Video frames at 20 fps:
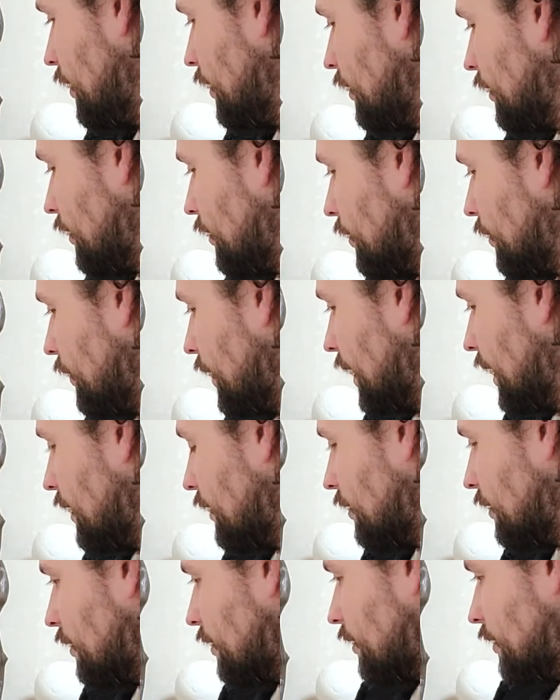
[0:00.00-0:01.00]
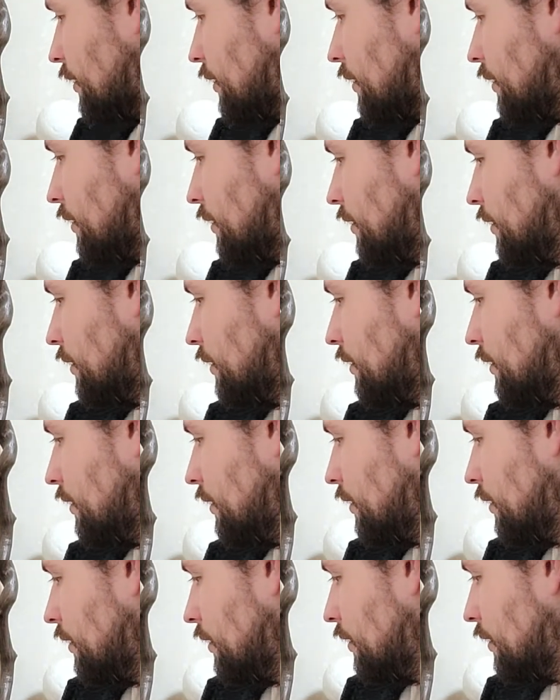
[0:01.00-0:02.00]
So that's
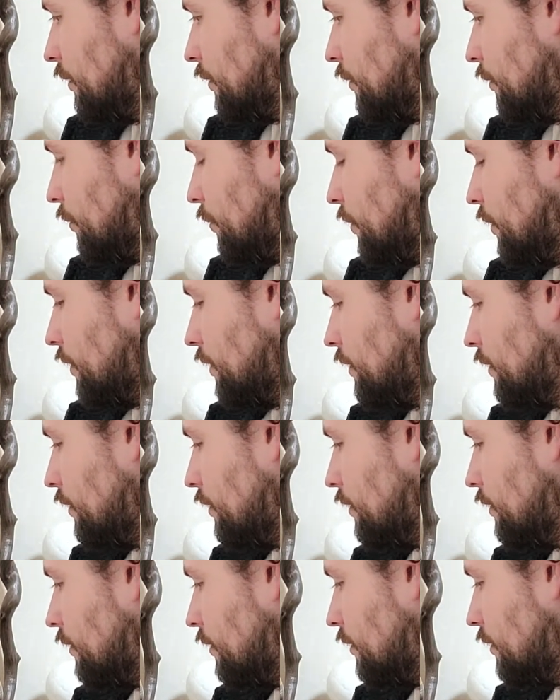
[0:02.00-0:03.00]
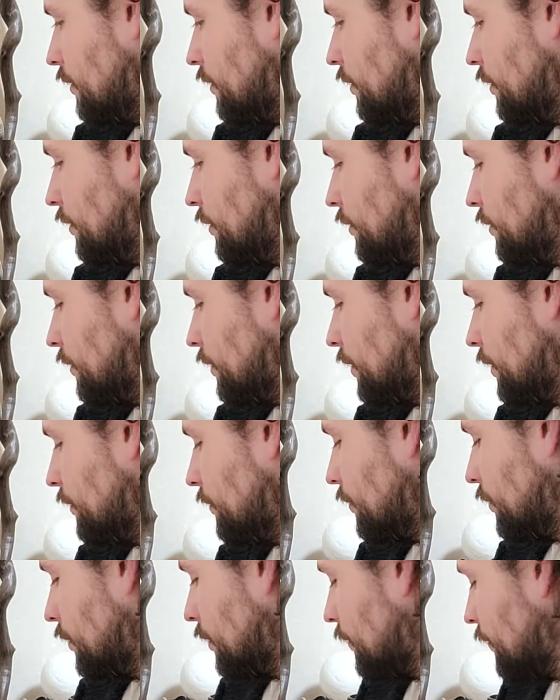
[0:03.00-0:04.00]
1, 2, 3,
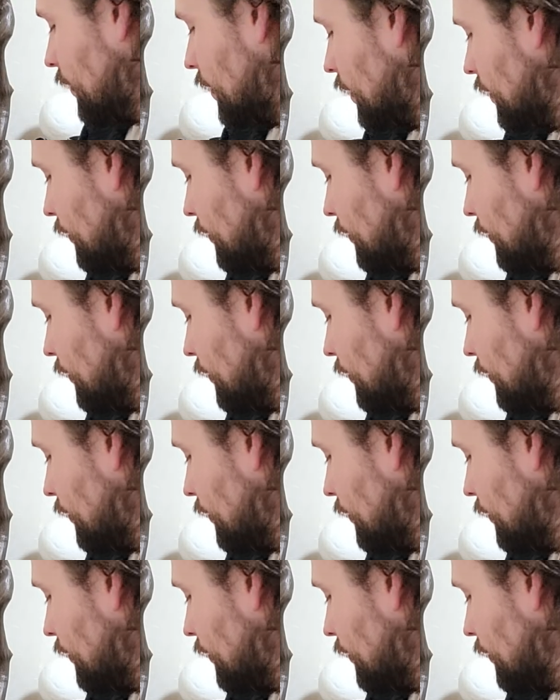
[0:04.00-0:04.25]
4, 5,